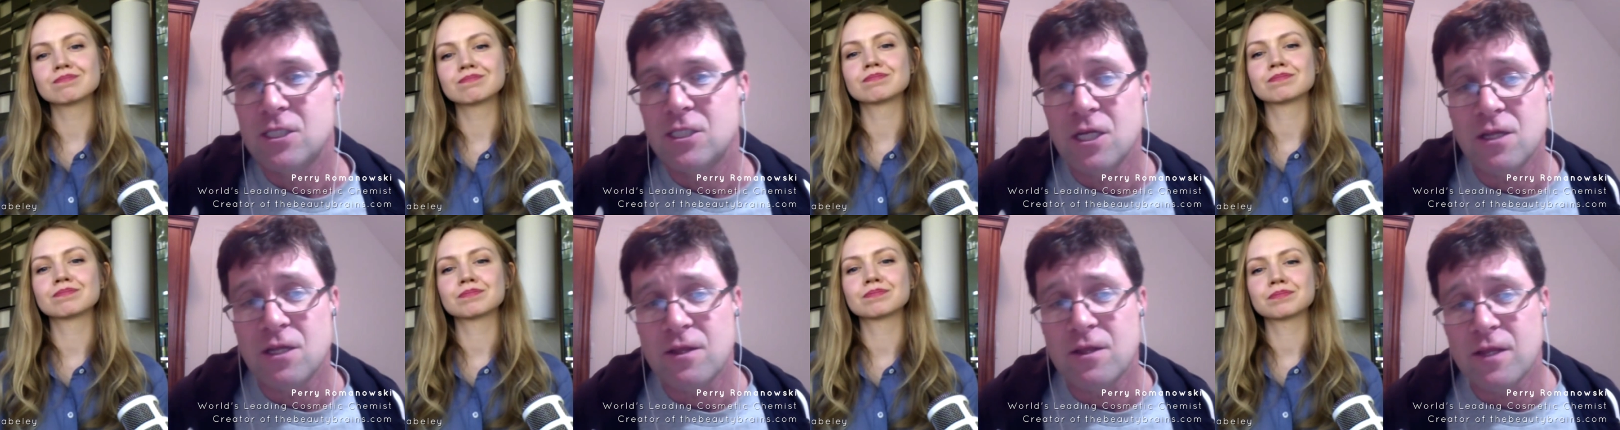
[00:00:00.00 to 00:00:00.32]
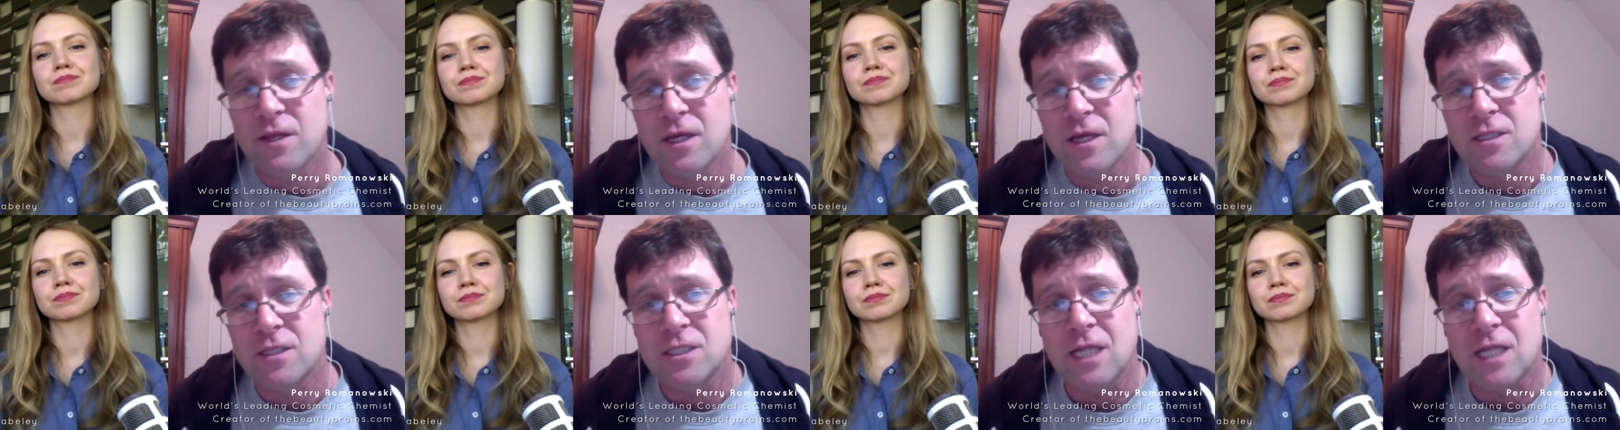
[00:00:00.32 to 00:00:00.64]
Speaker 1: See, the
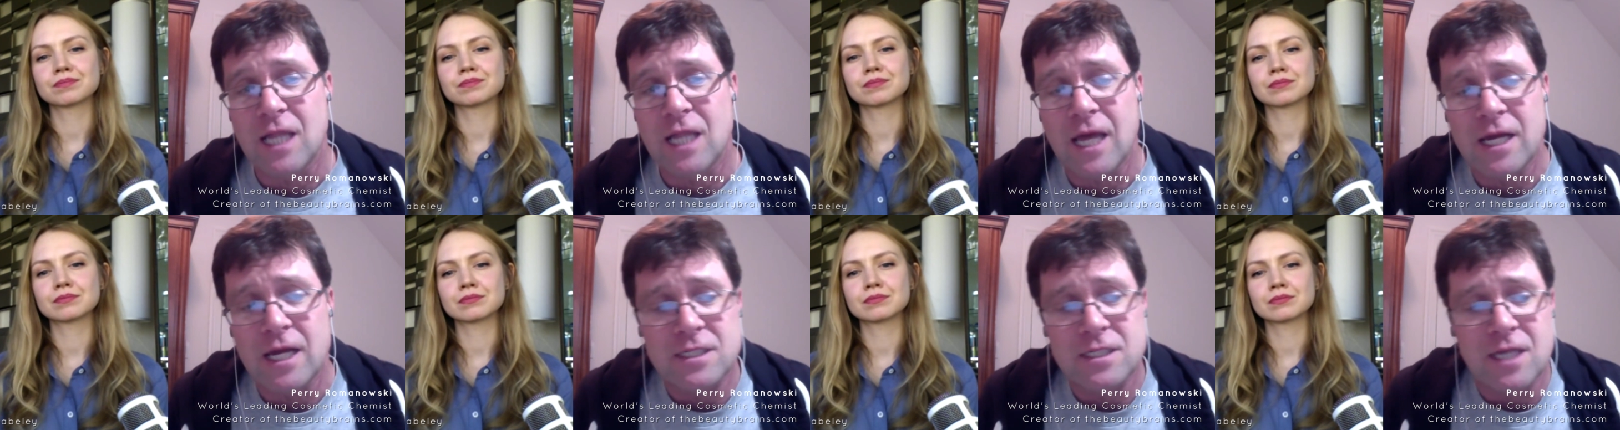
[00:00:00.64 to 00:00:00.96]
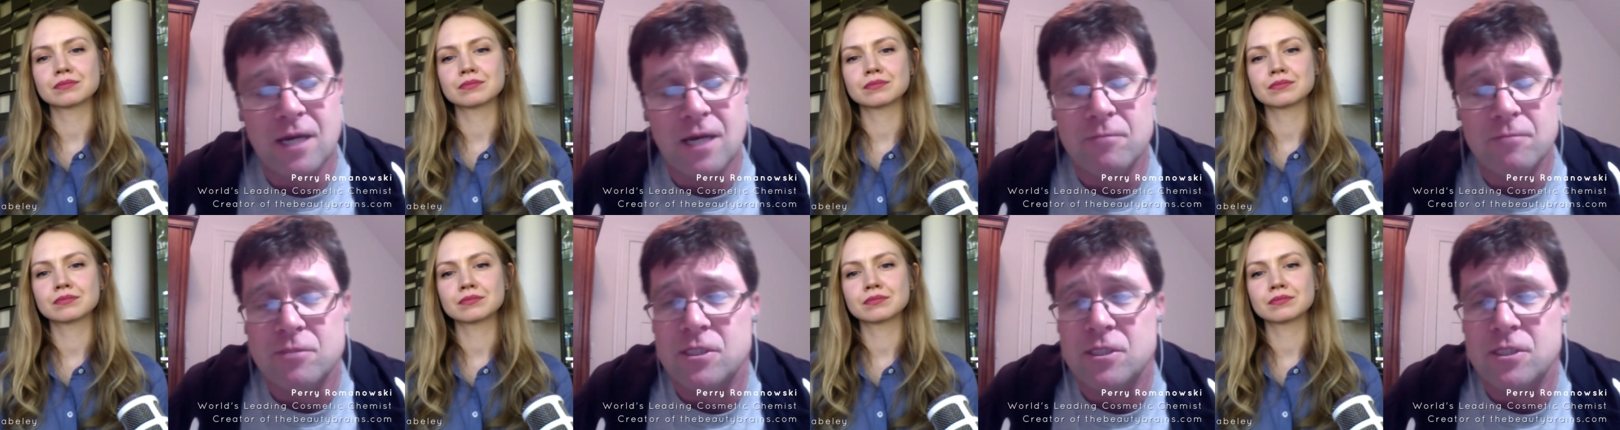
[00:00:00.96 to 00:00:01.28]
thing is, a lot of
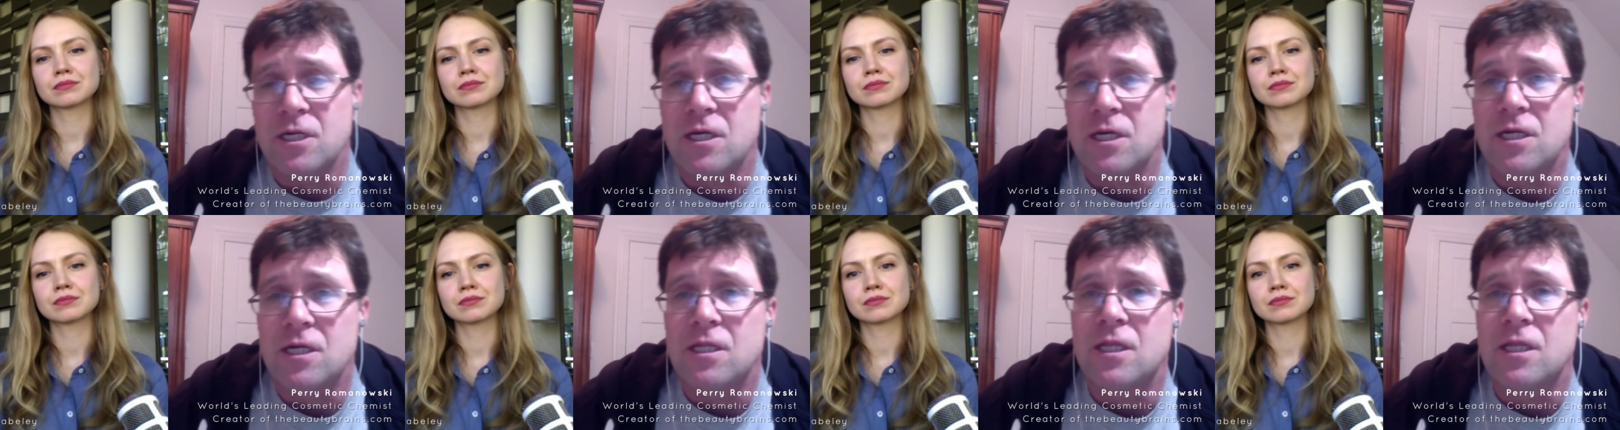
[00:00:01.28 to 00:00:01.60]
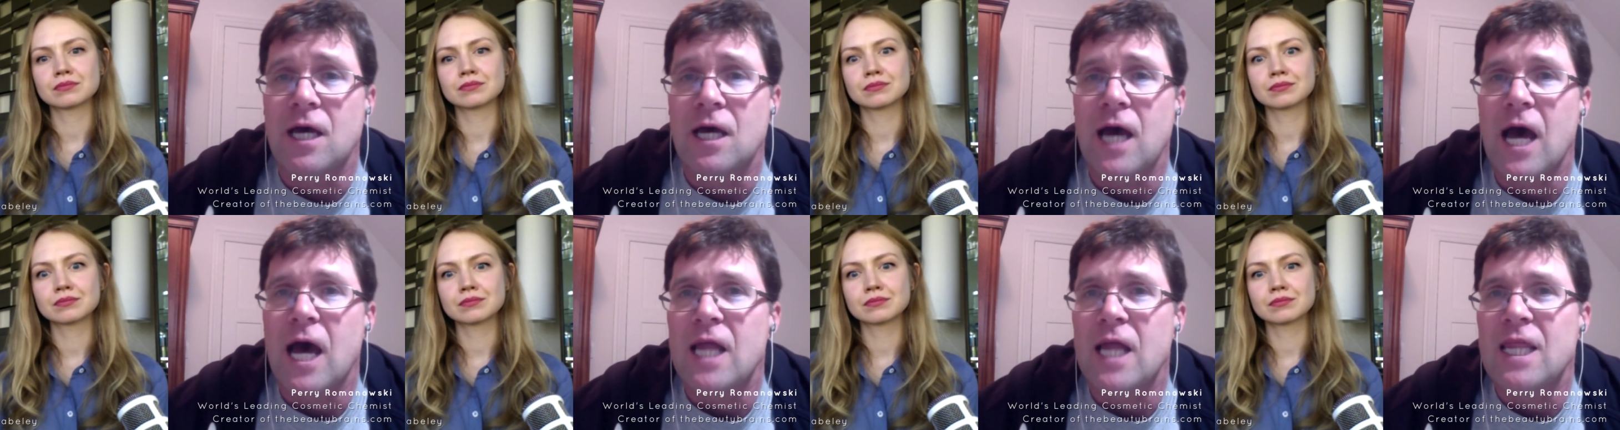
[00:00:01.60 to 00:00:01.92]
times the,
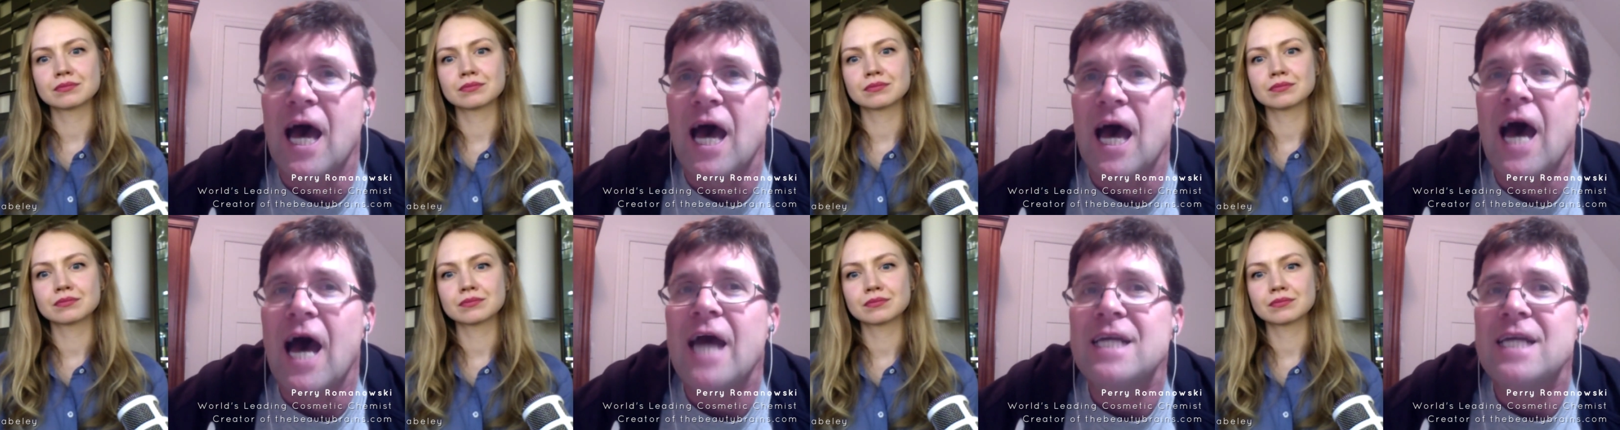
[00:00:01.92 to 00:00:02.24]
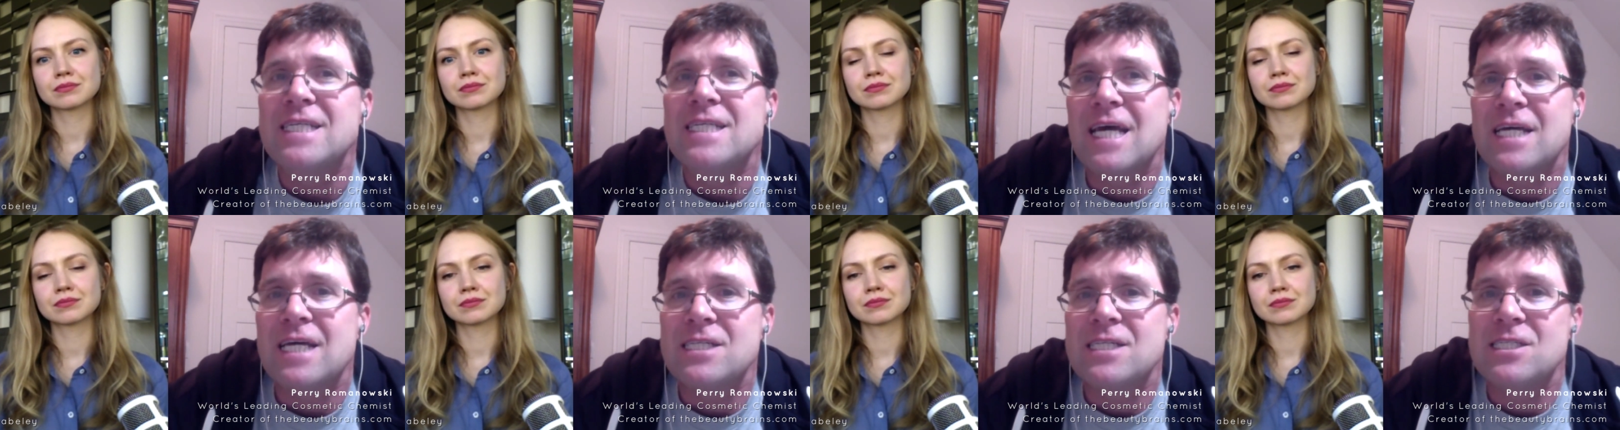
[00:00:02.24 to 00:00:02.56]
the
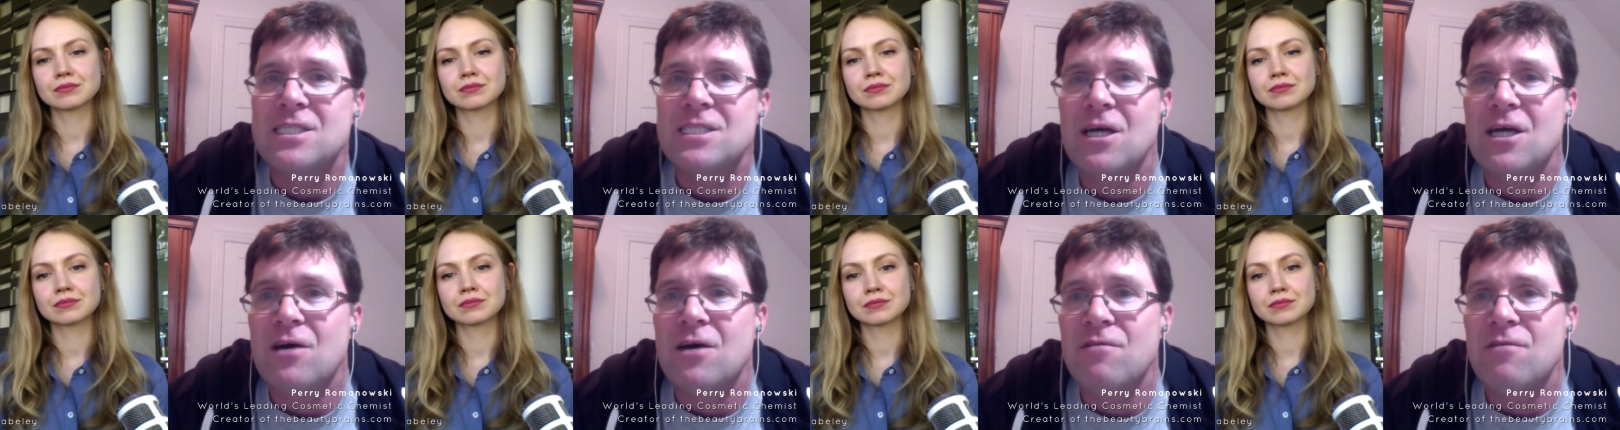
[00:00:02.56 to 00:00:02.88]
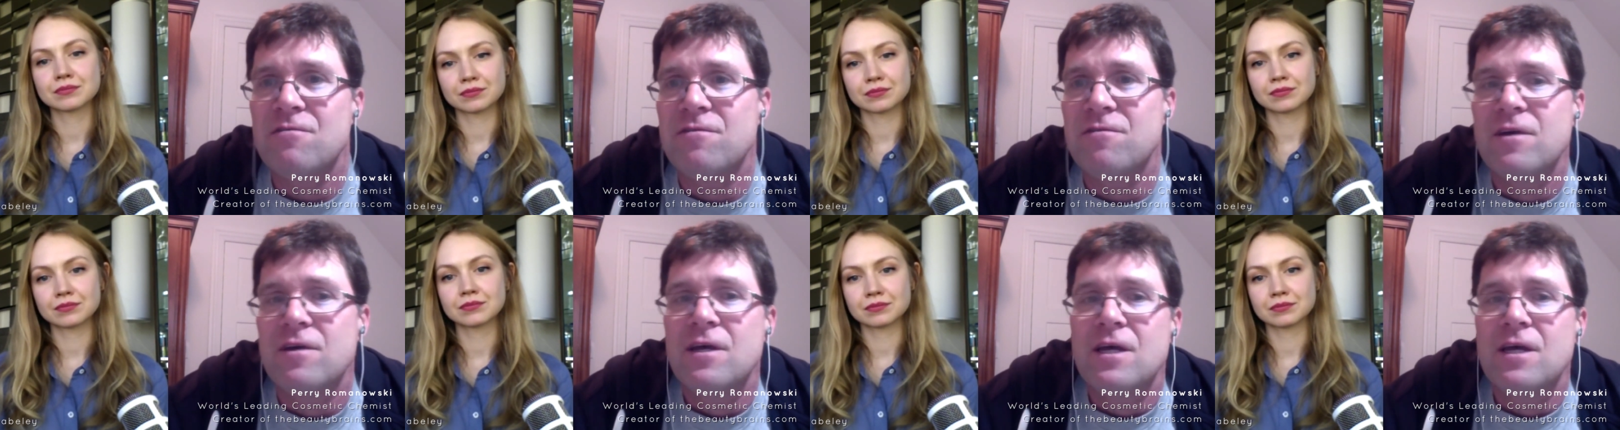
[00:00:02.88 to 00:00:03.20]
high-tech
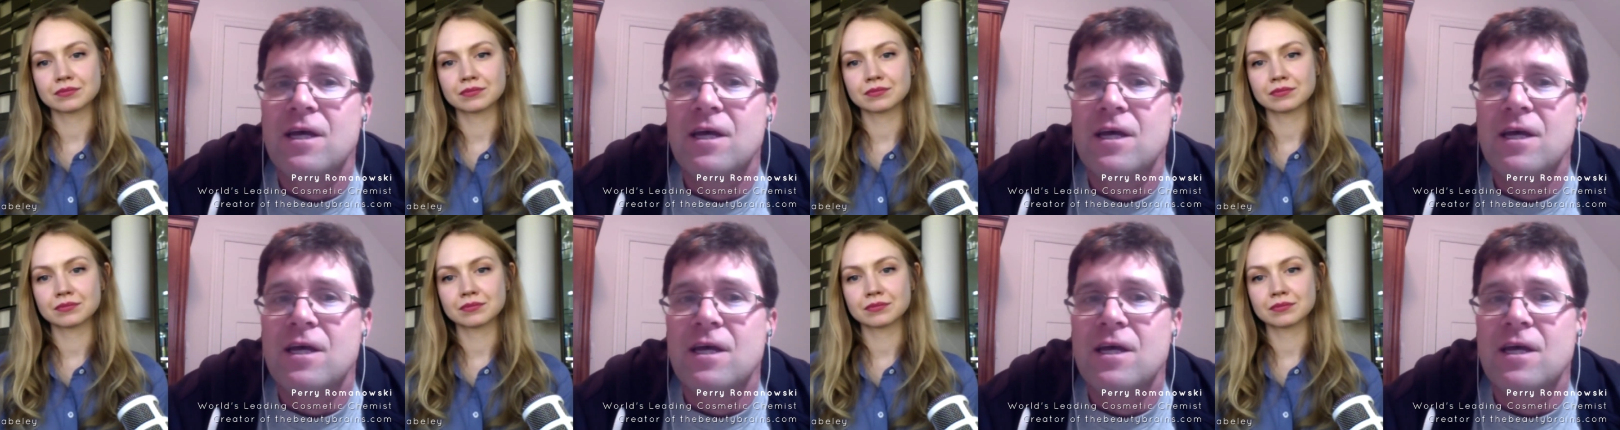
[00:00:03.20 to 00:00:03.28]
stuff